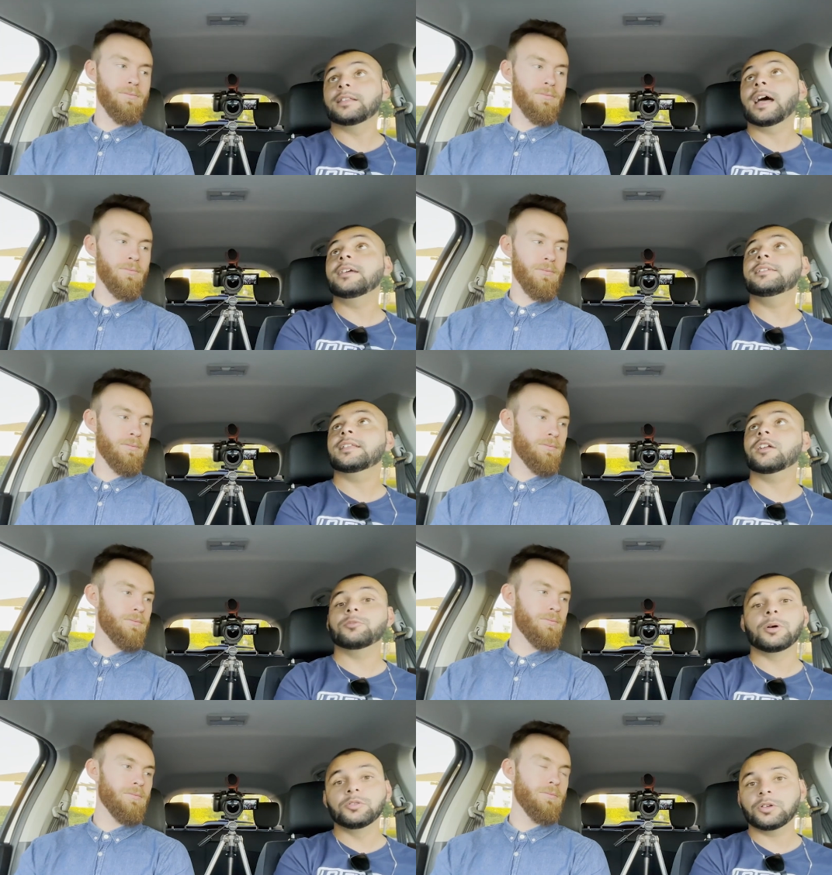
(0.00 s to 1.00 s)
Speaker 1: a nice
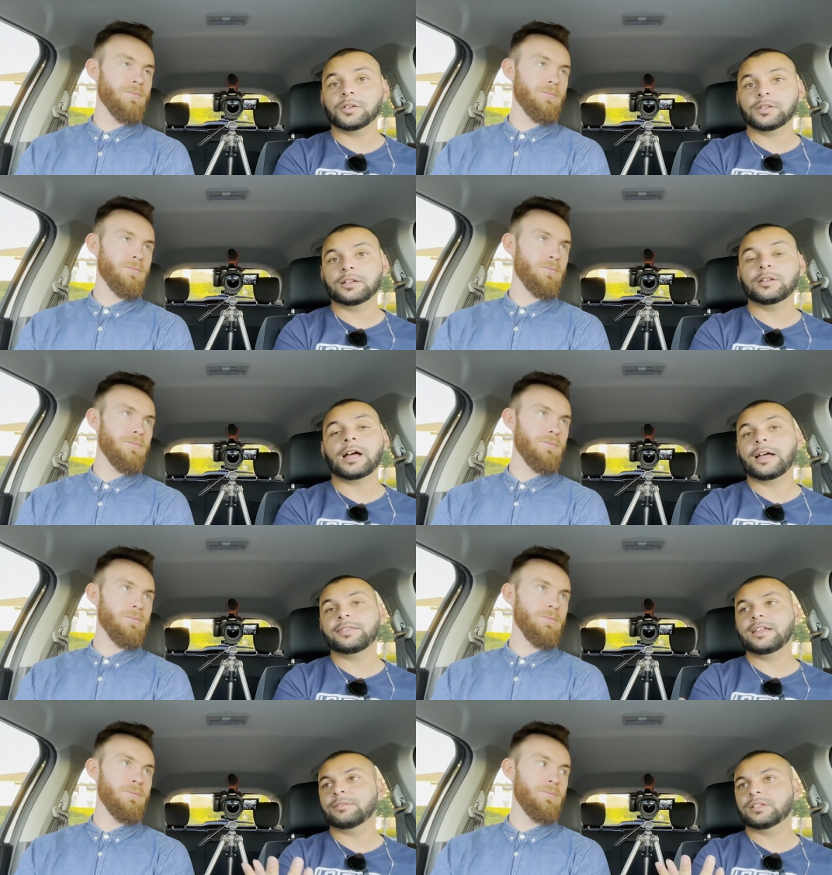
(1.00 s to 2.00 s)
touch most cars i don't i
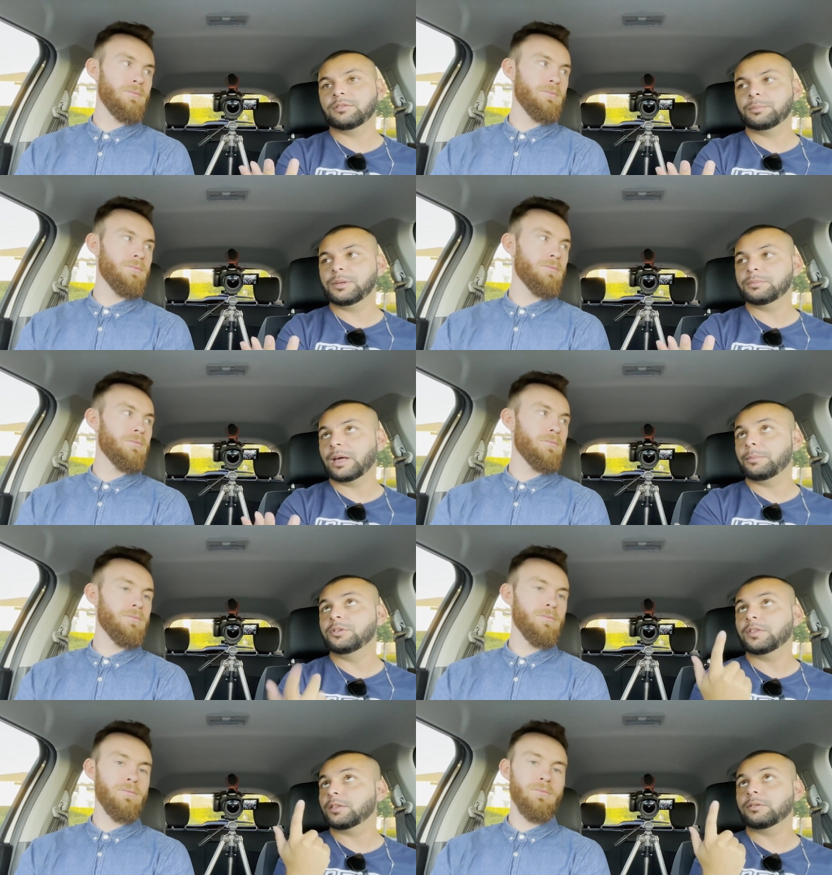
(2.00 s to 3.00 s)
think i've driven
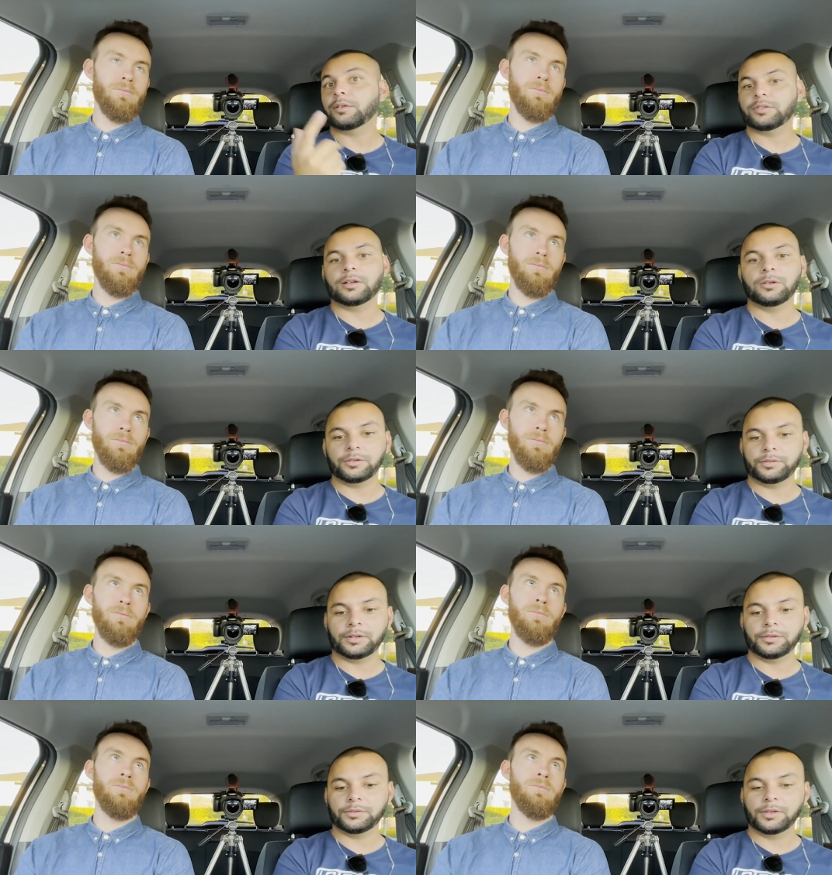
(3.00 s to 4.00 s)
bmws that don't have sunglass mm.
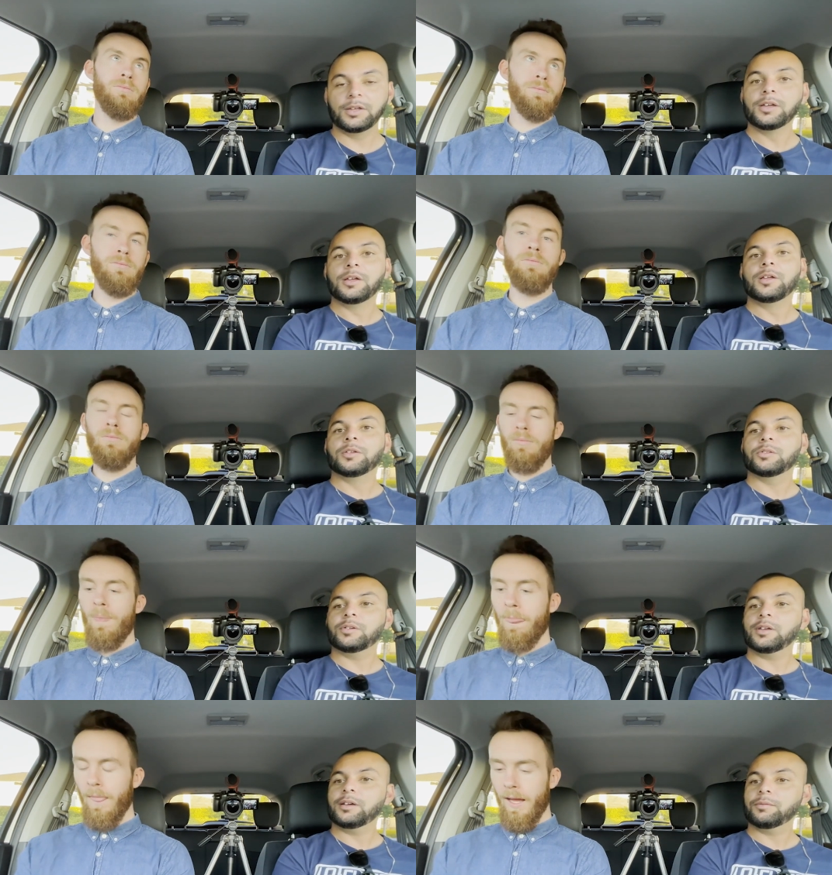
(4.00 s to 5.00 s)
trays
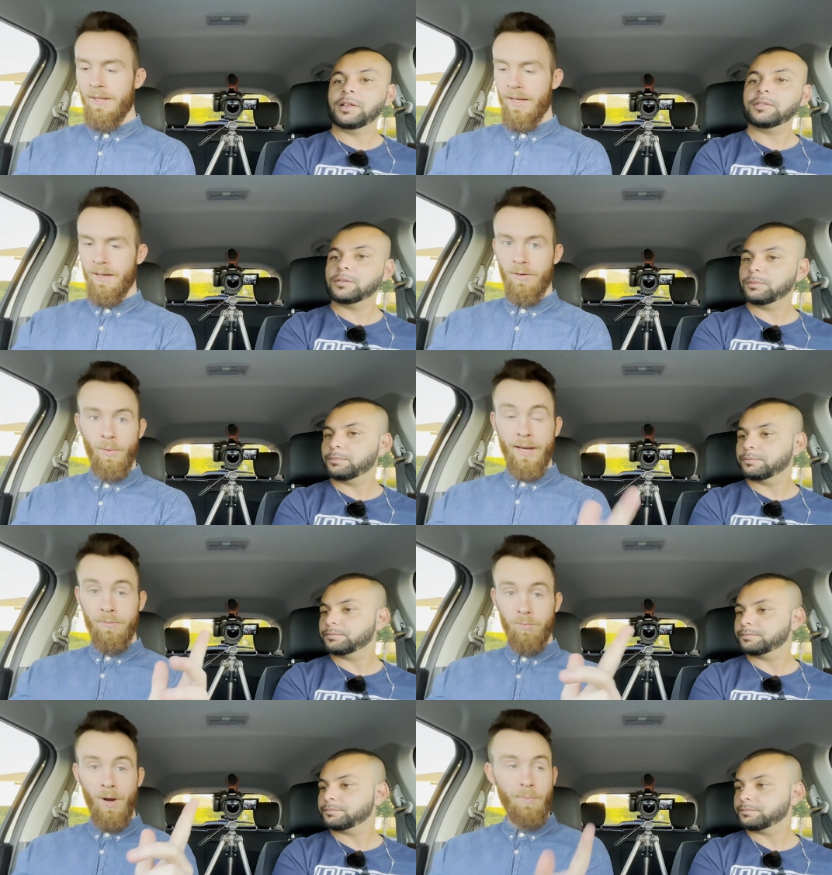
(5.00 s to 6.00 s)
so yeah. And then
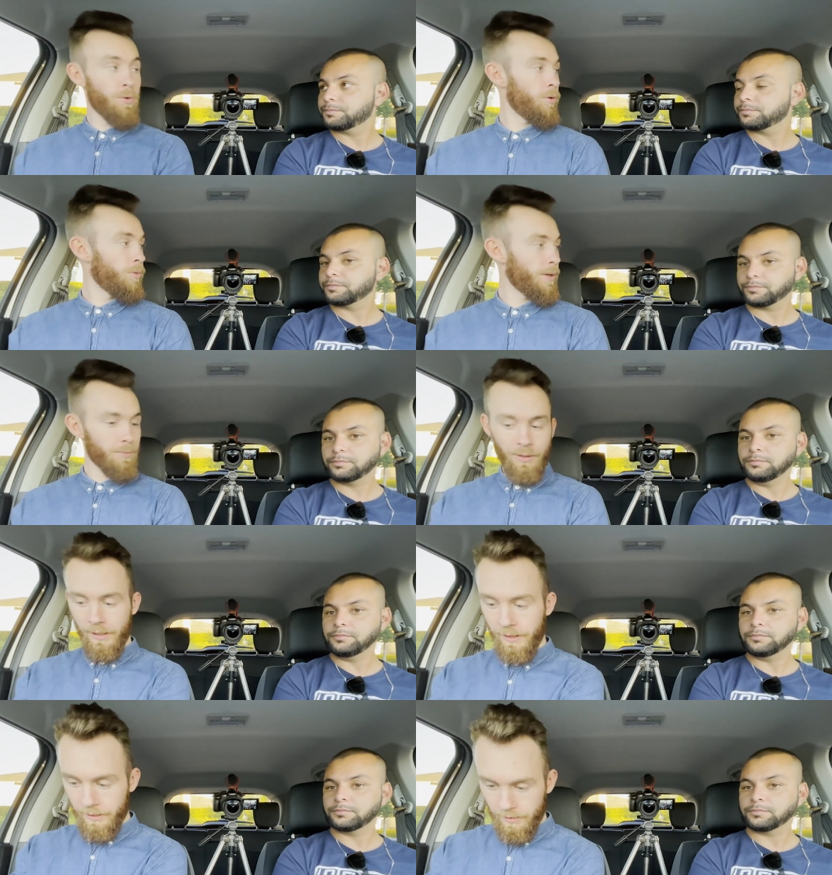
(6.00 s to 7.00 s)
wait,
Speaker 2: one more, one more hmm?
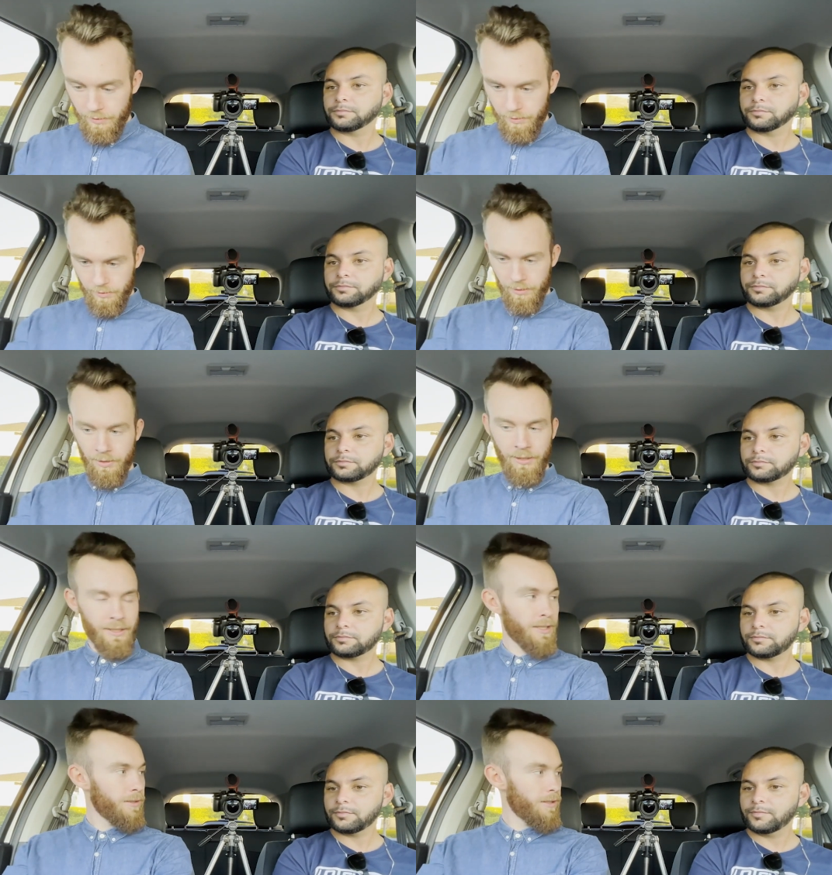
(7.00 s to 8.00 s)
thing.
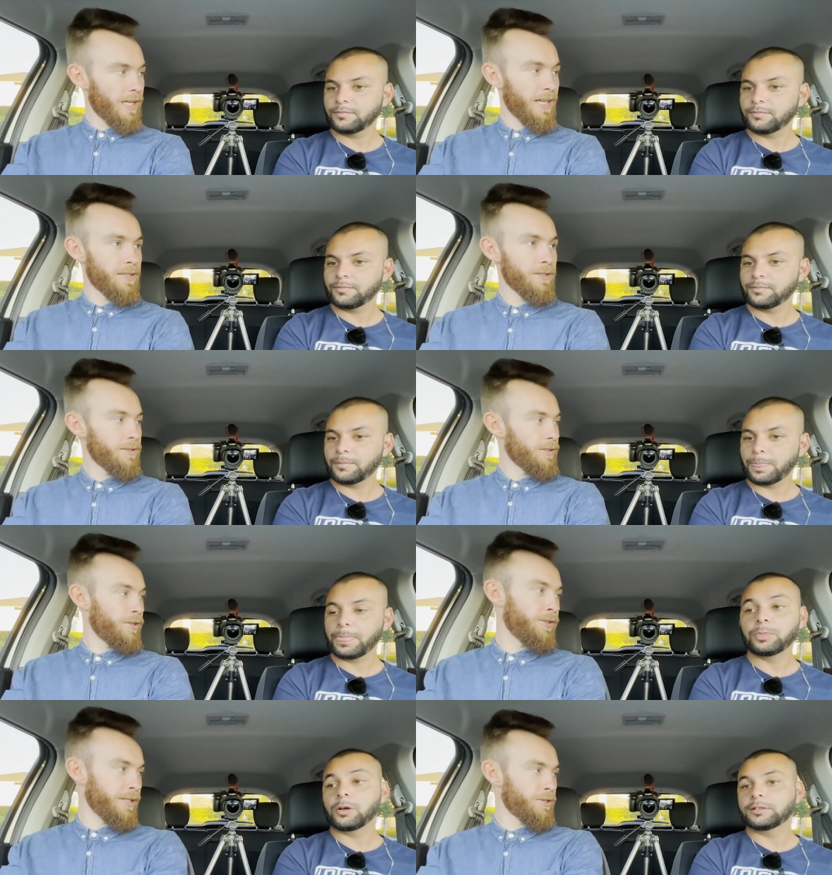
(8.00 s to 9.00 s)
Only height,
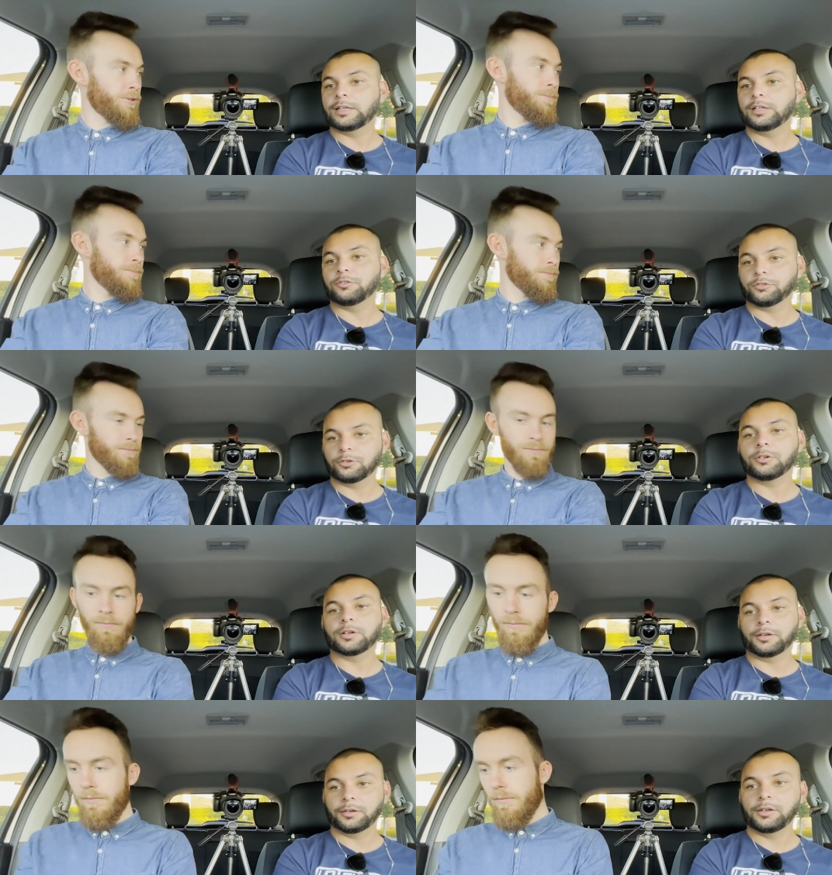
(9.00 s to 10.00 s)
no reach. Not reach.
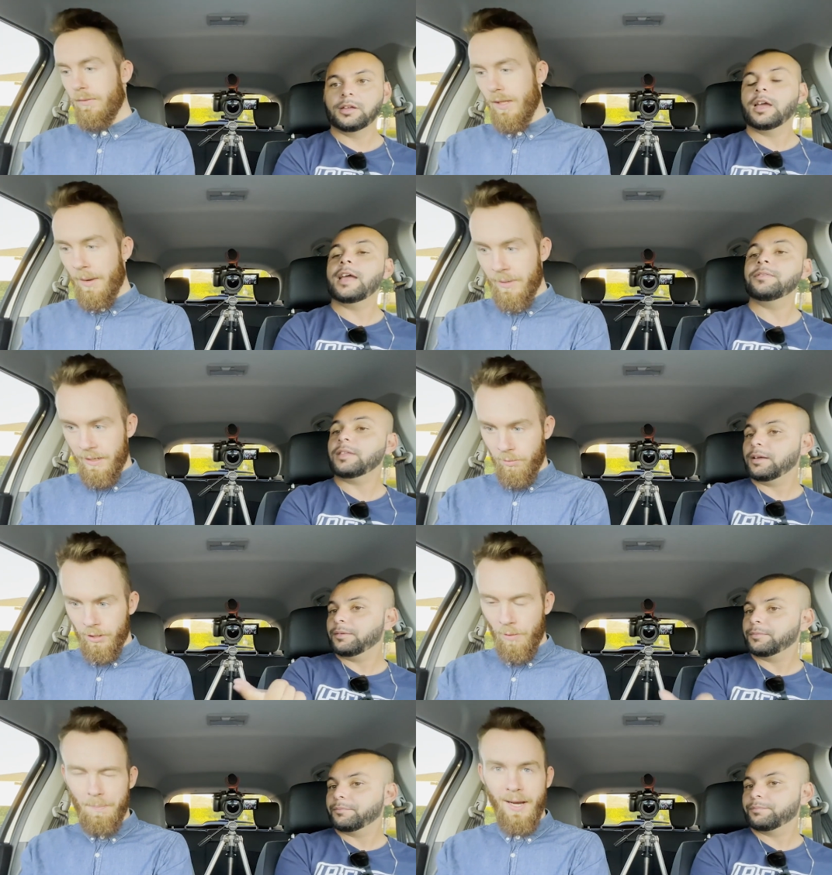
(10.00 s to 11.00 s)
Okay. I and mean, I
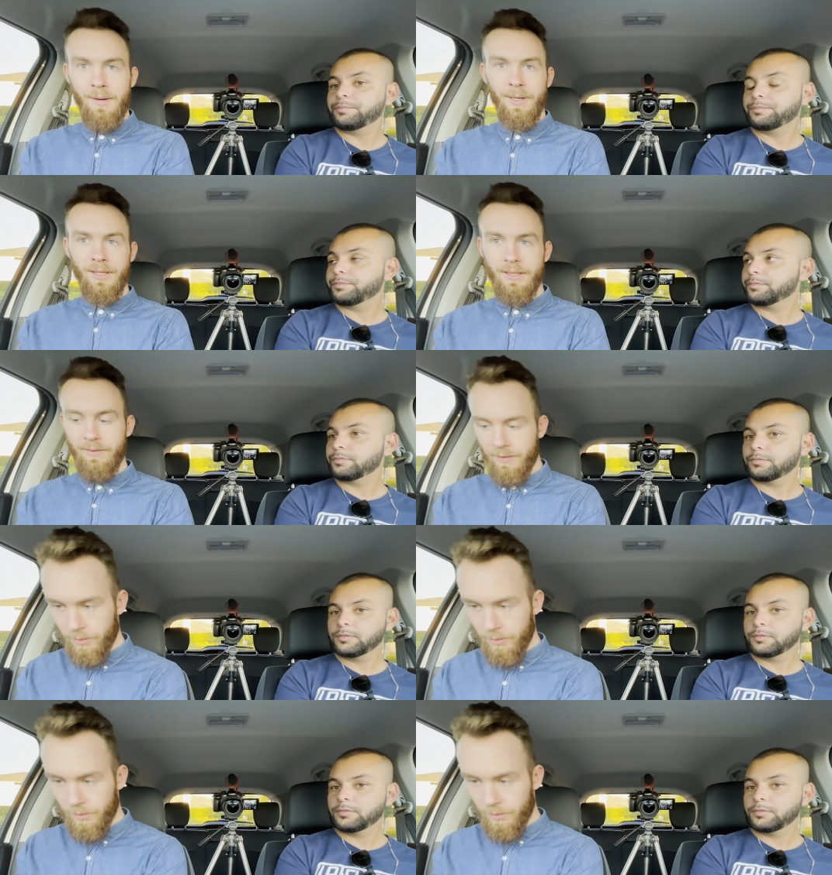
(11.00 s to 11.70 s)
would complain about this if